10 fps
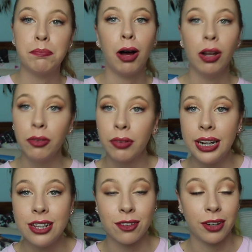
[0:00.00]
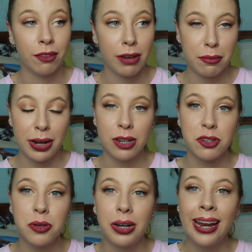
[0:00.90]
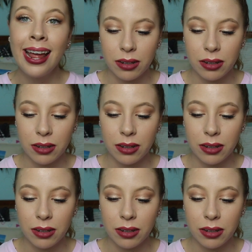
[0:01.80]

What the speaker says: Polaroids are a great way to do it.